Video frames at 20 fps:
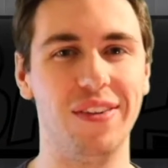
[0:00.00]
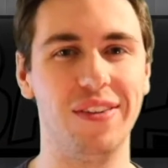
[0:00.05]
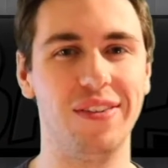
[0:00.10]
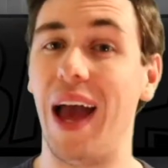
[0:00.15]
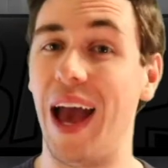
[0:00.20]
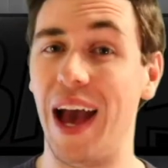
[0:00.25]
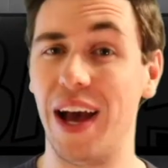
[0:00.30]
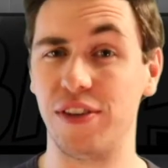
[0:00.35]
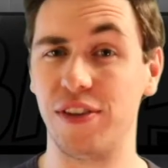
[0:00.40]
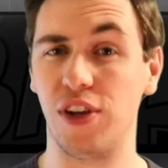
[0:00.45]

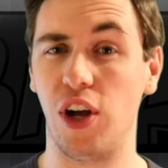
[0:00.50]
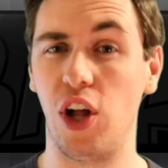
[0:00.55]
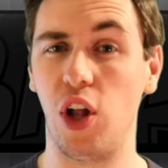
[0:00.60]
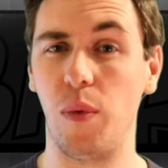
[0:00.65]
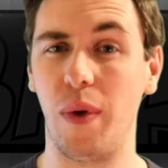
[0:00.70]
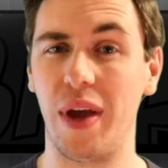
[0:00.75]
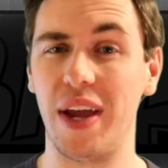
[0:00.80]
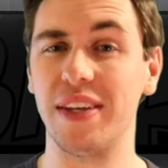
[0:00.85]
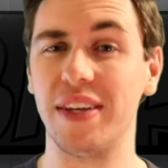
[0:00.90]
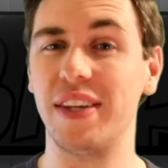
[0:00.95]
As
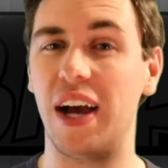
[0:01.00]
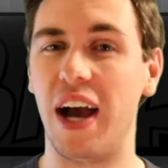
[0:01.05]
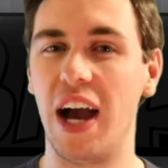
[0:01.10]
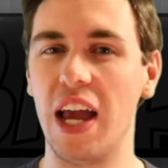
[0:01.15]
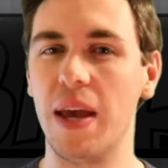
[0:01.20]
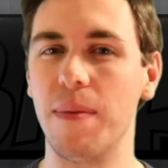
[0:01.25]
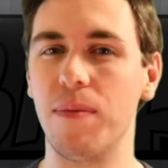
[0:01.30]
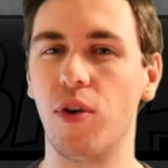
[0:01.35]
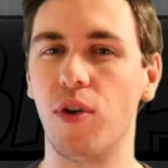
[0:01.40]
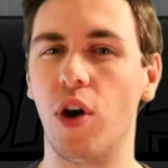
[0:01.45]
always, I
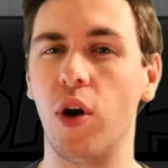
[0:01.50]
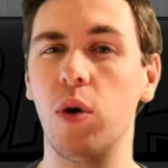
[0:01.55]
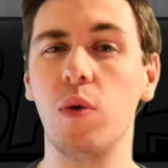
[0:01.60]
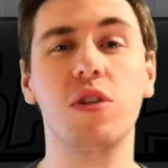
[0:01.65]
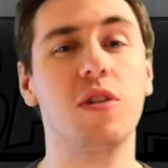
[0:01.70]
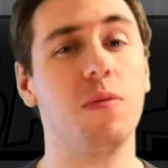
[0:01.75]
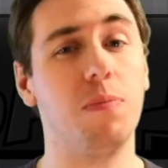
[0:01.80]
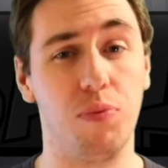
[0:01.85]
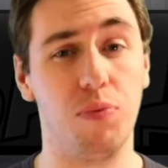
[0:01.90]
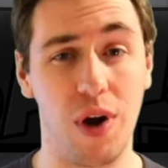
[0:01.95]
am your
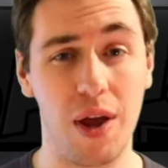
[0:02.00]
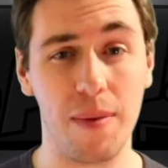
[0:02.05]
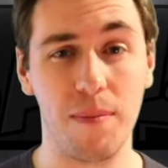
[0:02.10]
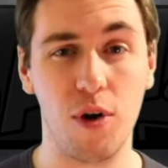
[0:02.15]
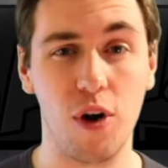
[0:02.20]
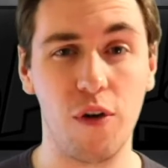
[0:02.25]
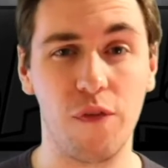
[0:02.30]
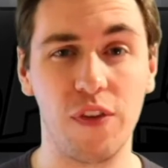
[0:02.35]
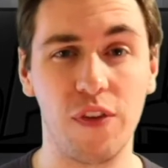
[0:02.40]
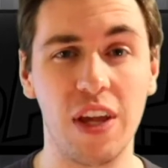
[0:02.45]
host, Brett
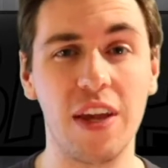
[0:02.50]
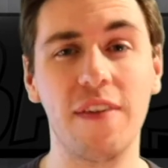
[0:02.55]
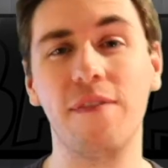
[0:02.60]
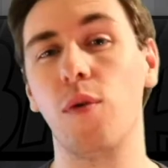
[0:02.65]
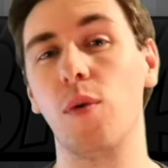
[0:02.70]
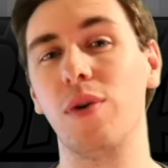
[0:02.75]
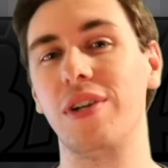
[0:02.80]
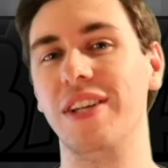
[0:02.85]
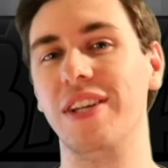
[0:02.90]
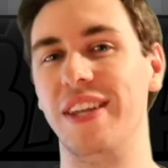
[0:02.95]
Murphy, and
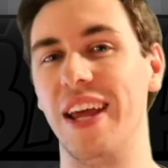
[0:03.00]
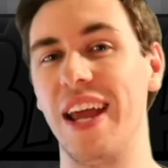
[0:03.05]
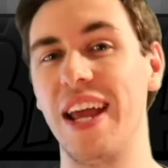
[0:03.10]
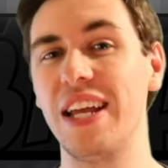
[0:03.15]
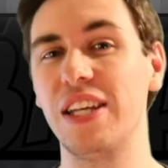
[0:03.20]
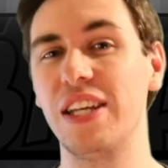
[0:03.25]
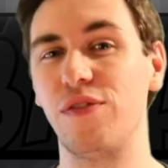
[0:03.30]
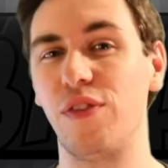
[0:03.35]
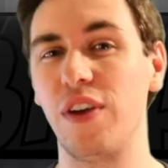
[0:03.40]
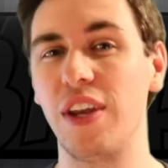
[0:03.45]
for
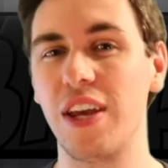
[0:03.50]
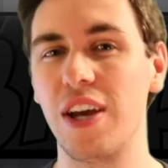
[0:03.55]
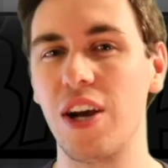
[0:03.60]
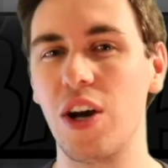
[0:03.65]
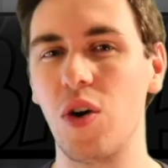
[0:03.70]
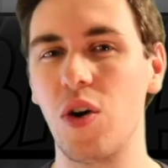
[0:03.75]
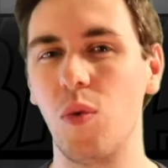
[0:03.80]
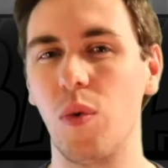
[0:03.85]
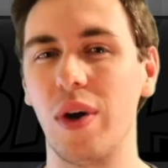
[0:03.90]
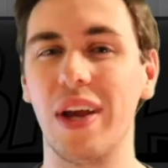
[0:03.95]
today's
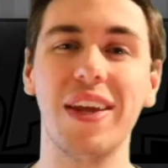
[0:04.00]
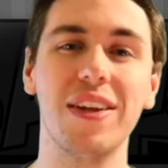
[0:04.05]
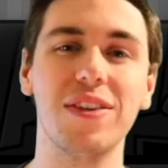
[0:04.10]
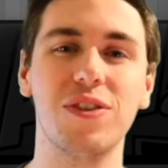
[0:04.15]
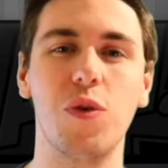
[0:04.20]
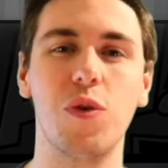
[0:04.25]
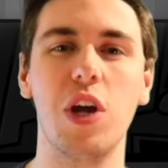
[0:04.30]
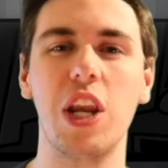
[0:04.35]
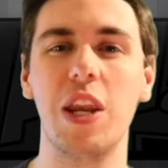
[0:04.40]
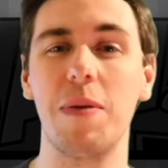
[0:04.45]
video, it is
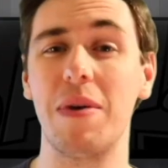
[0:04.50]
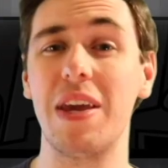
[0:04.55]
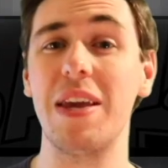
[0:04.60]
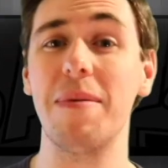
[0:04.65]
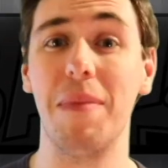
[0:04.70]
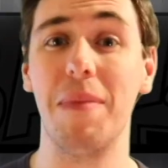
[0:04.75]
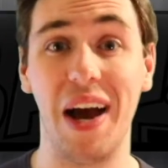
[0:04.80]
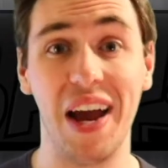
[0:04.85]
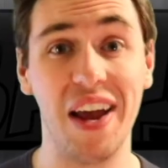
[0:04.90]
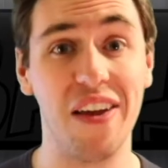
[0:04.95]
going to be
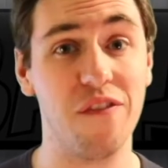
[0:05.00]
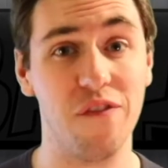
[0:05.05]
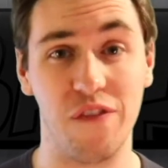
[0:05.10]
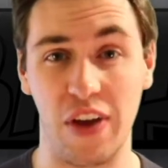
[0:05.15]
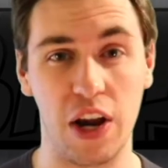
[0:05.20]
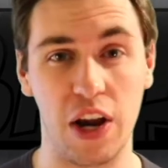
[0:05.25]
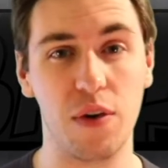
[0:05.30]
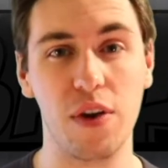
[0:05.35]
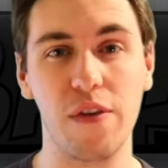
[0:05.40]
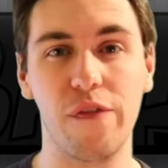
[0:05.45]
my
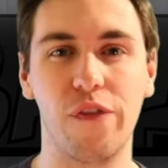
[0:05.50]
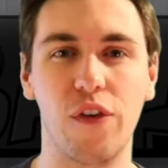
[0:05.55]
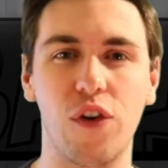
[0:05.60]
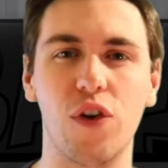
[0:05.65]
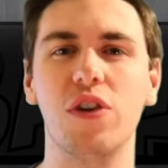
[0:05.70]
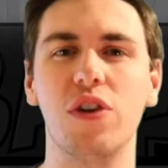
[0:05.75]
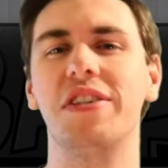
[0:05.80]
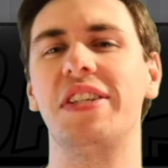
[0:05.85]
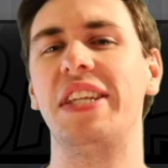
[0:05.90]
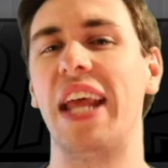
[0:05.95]
very
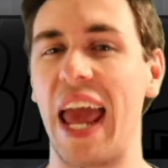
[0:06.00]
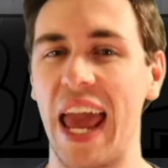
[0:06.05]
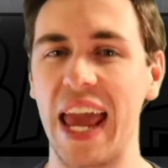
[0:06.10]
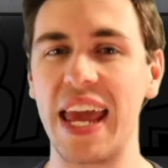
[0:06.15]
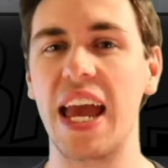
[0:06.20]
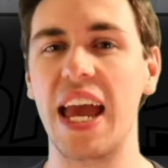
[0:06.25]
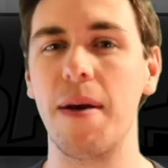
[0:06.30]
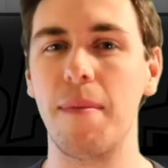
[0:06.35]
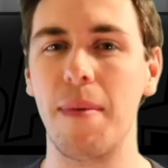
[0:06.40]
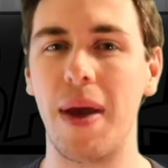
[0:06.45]
first
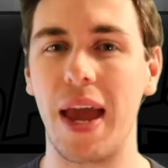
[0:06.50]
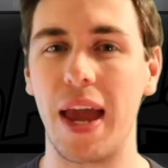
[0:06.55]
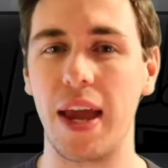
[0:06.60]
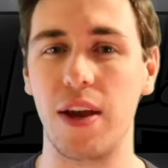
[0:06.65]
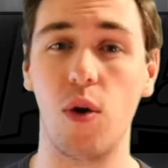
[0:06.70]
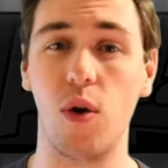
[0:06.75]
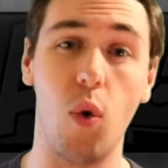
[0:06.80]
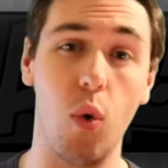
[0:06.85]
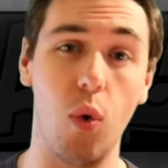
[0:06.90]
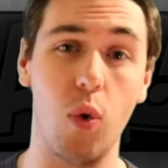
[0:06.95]
AMA,
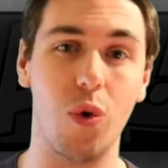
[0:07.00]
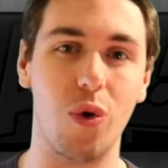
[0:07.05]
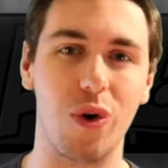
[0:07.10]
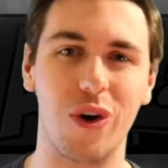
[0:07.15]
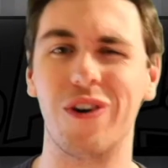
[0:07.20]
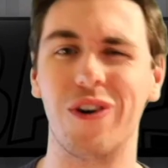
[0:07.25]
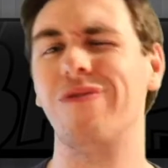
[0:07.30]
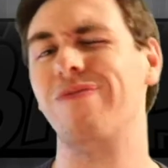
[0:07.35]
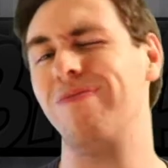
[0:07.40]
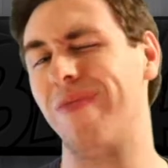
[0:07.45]

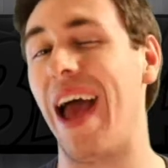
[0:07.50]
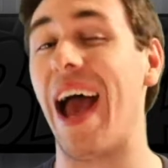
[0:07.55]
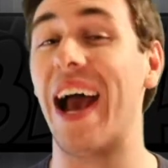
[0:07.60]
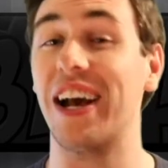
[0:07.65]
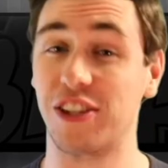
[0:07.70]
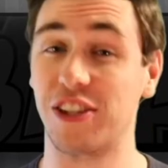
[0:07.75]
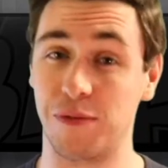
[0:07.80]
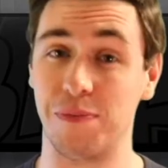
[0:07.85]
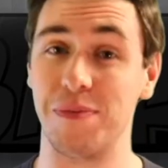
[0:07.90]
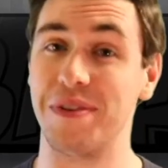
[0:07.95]
or
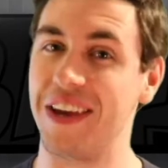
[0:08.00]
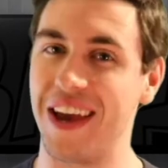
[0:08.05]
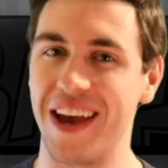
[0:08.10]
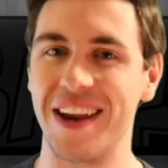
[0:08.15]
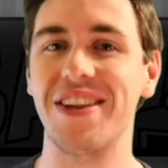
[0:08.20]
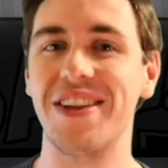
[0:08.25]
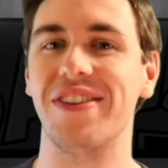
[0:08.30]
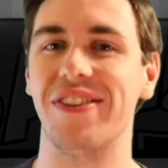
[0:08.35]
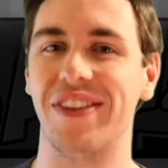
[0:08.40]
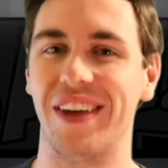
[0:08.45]
Ask Me
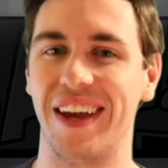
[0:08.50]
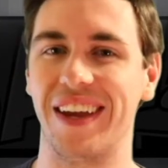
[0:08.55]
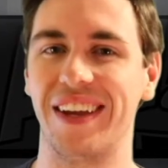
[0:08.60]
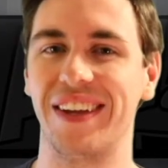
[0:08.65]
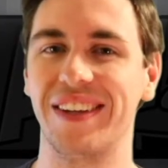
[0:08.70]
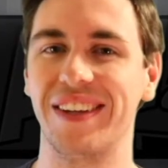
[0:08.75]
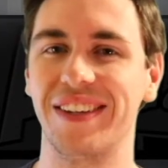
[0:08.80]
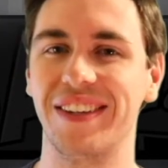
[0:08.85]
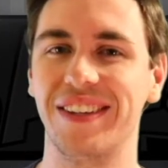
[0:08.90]
Anything.